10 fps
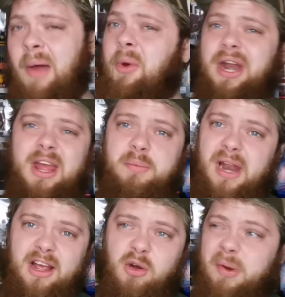I'm not going to get
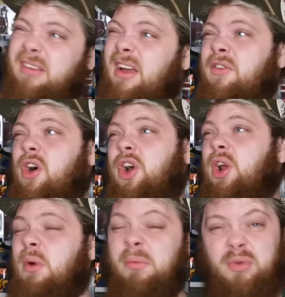political because I haven't got a
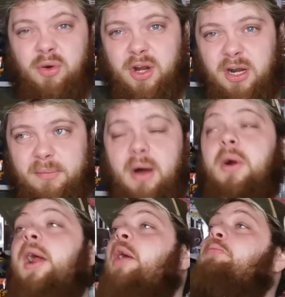clue what I'm talking
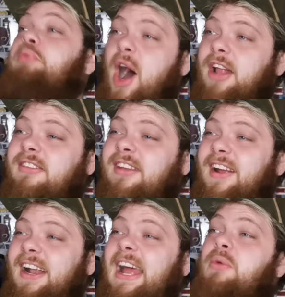about. But
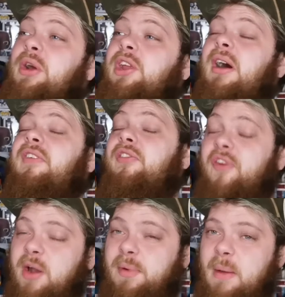we do have a
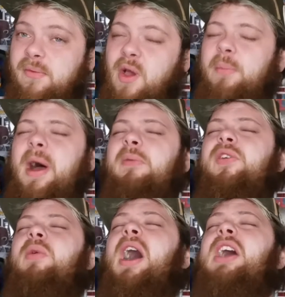fun pay-per-view. A
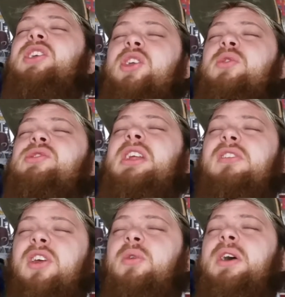pay-per-view I usually
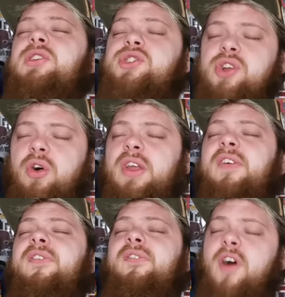do enjoy
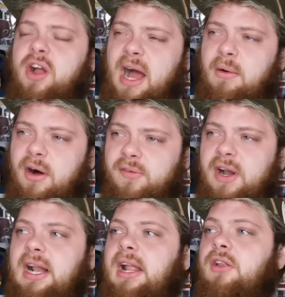the fuck out of.
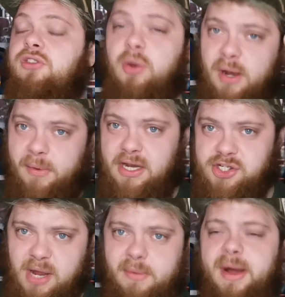Two
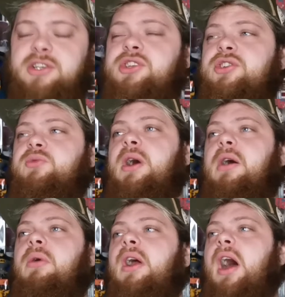Elimination Chamber matches as
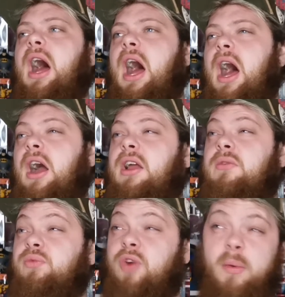well.
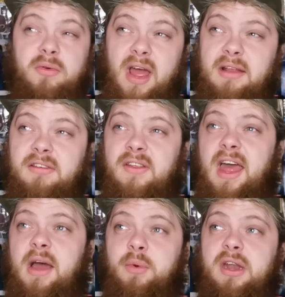Roman Reigns in
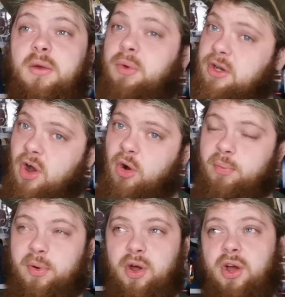there with
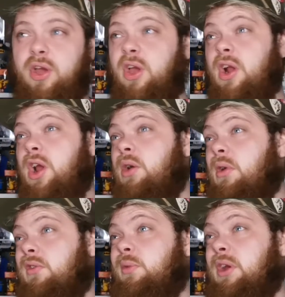Goldberg.
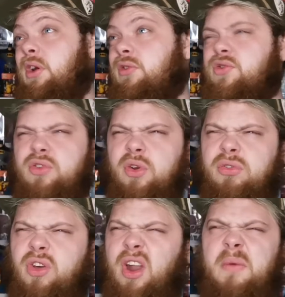Who else have we got?
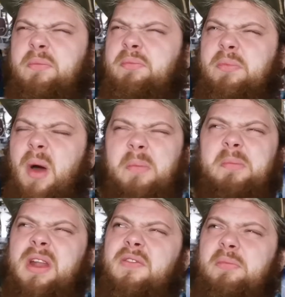Drew's got a
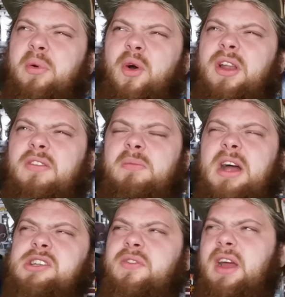bit of a pointless
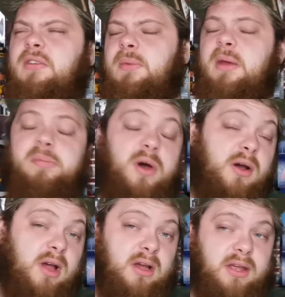match if you ask me,
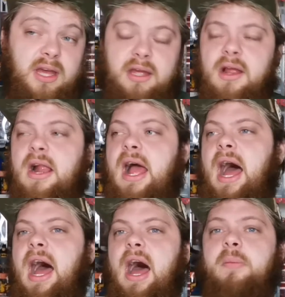but okay.
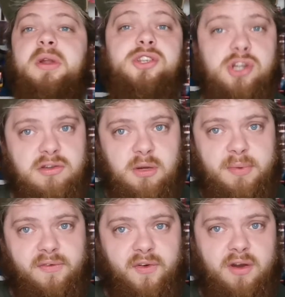But it should still
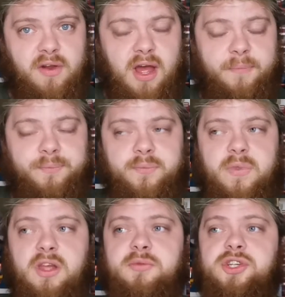be a fun
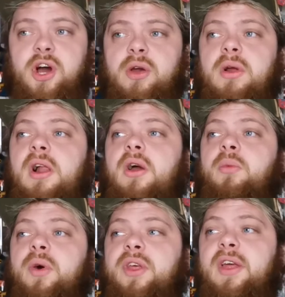show
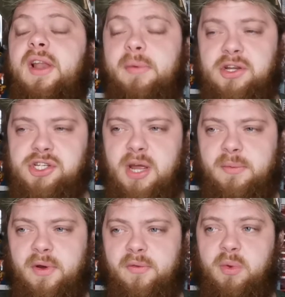with the Elimination
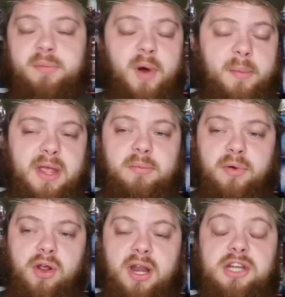Chamber with Bobby and
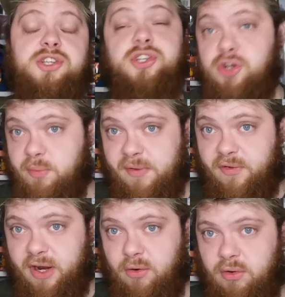Brock. It should be
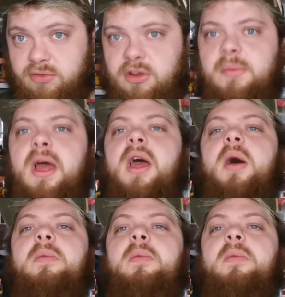friggin' awesome.